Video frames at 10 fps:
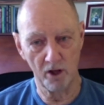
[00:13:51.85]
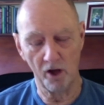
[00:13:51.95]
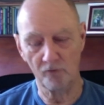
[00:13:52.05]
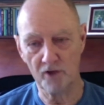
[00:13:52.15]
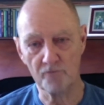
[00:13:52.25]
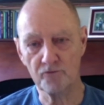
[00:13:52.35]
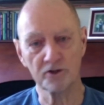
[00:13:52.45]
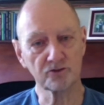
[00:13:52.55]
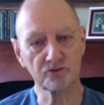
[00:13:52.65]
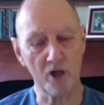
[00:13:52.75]
of every
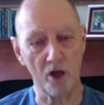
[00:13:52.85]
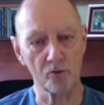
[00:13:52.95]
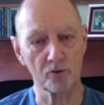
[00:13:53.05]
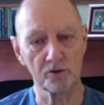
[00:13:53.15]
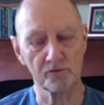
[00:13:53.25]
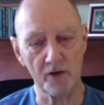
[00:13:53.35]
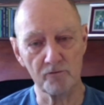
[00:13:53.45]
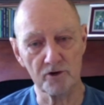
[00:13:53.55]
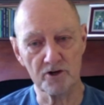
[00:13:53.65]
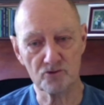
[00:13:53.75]
stone, of
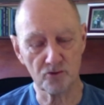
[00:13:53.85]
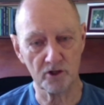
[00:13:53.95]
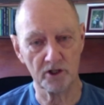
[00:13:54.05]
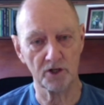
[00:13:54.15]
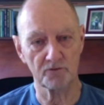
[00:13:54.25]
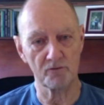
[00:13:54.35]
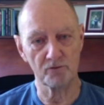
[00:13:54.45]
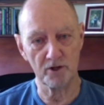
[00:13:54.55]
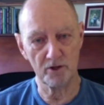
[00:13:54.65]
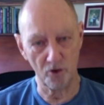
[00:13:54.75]
every tree, of
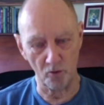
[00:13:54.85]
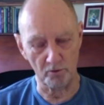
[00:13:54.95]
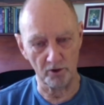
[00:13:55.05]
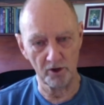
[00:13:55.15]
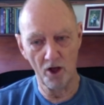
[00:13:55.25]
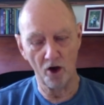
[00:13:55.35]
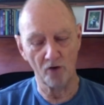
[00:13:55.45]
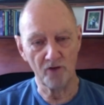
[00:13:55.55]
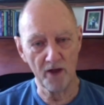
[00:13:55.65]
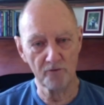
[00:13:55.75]
every human,
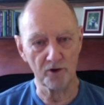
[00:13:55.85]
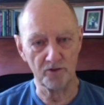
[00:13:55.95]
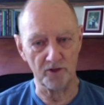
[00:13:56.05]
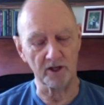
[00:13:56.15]
of everything.